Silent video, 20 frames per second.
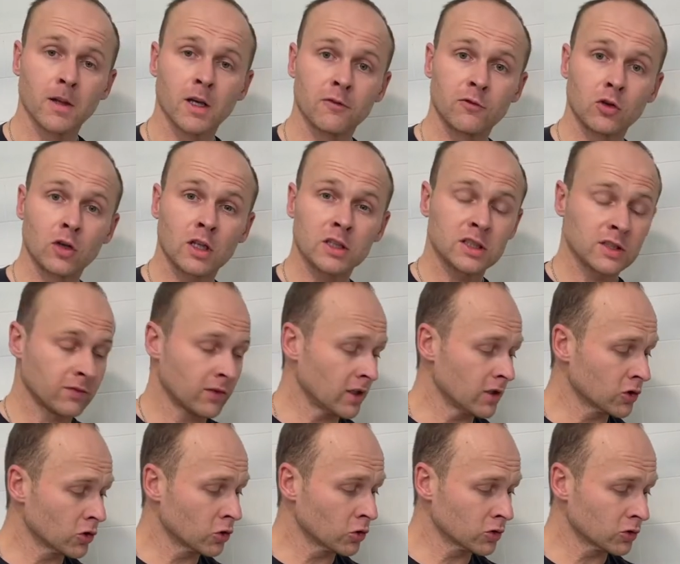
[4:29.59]
If you guys have
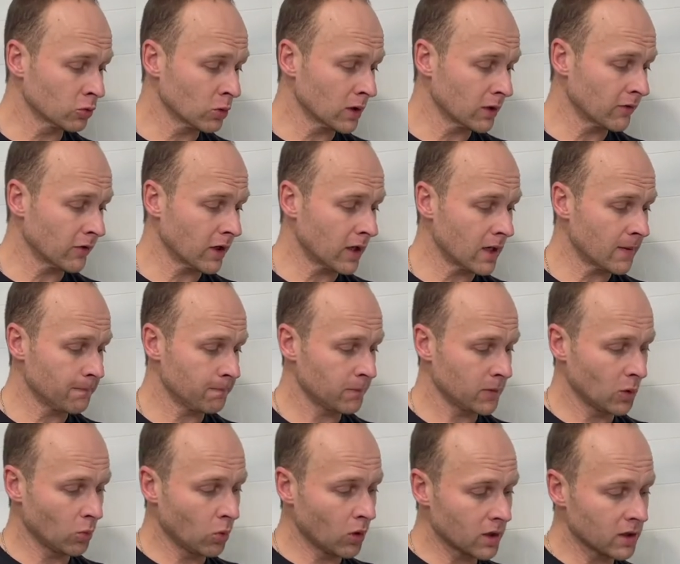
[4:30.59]
issues with um,
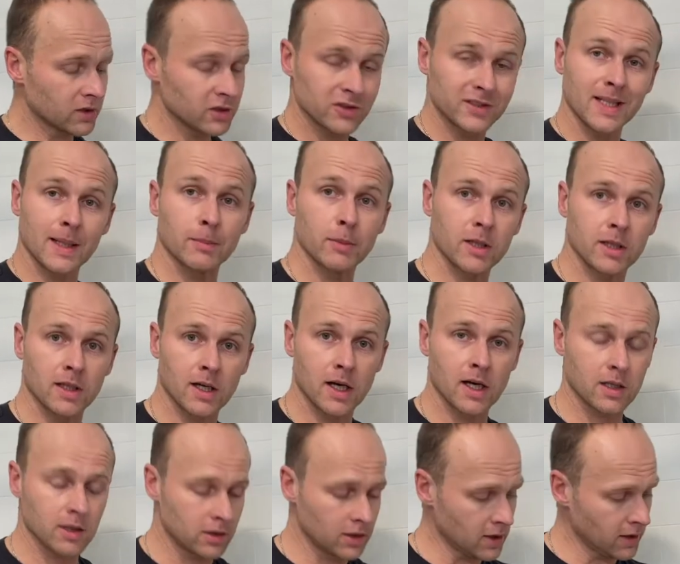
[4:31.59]
the water just not being
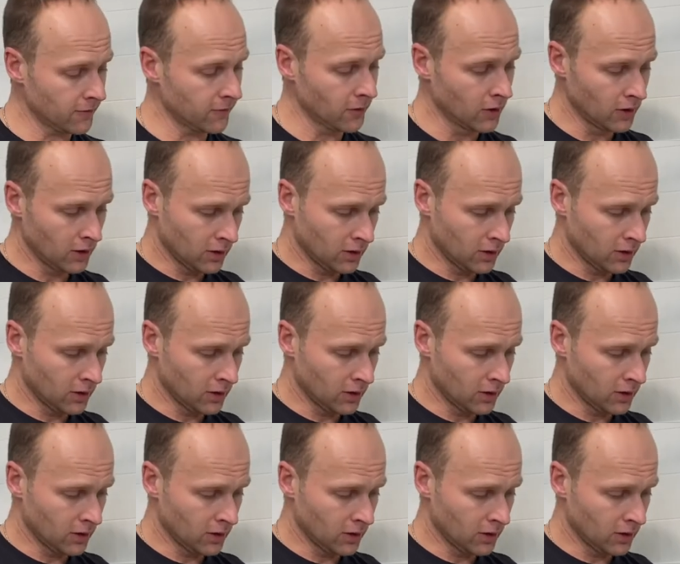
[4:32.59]
hot enough,